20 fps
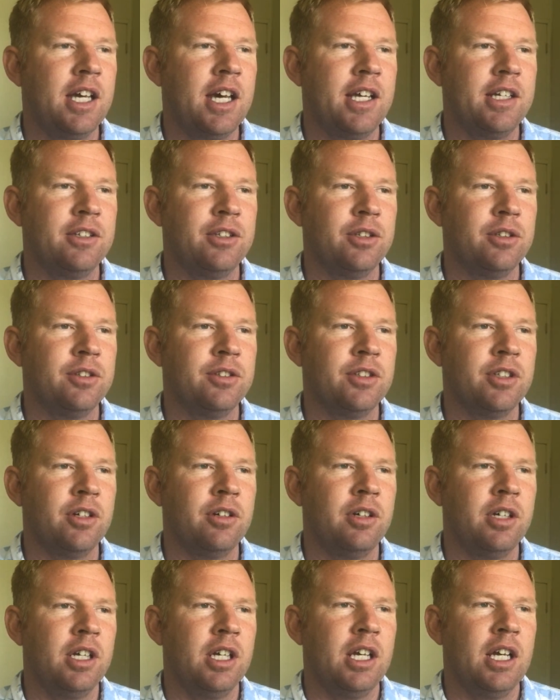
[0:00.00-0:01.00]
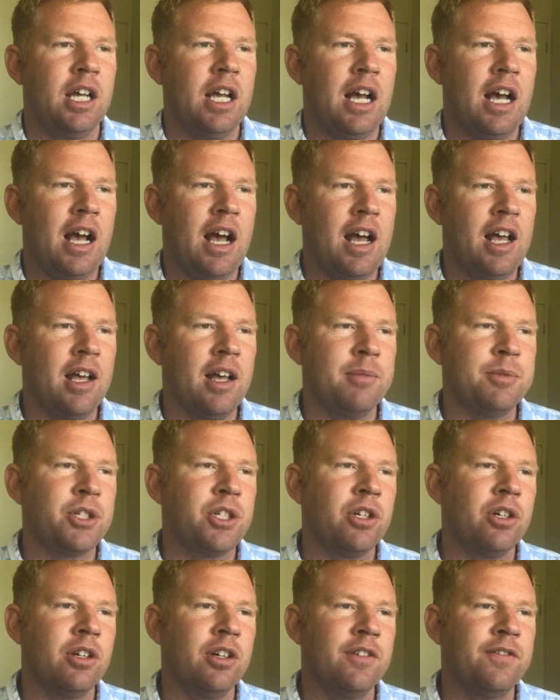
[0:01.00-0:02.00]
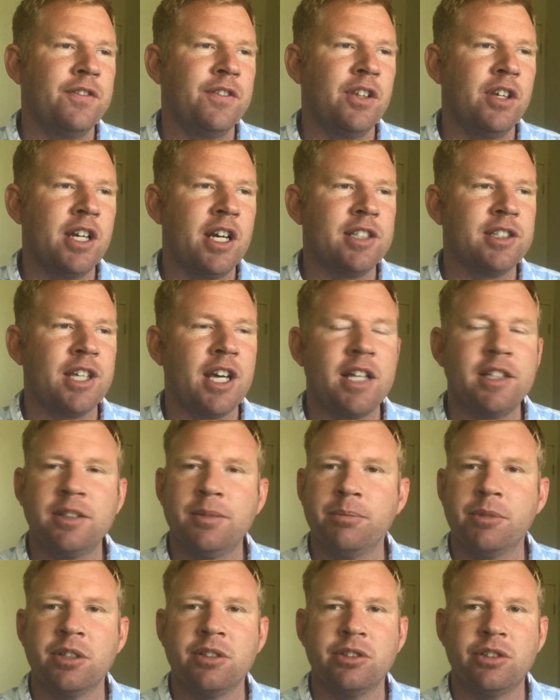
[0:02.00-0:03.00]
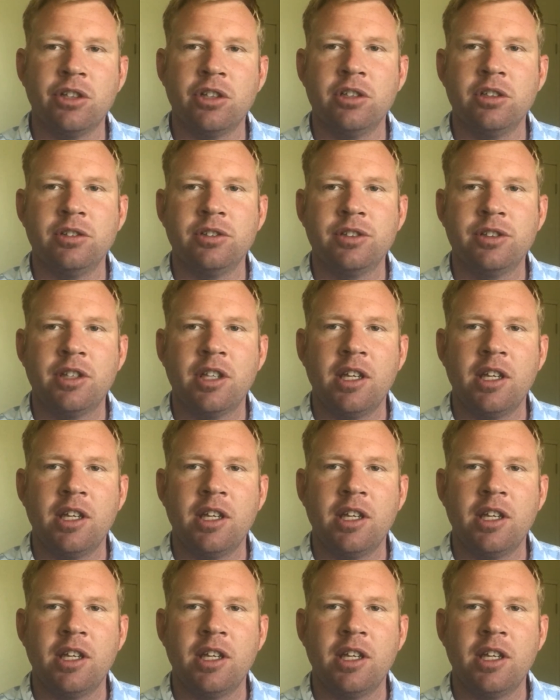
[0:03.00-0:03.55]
attitude. So I'm sure if you guys had some concerns,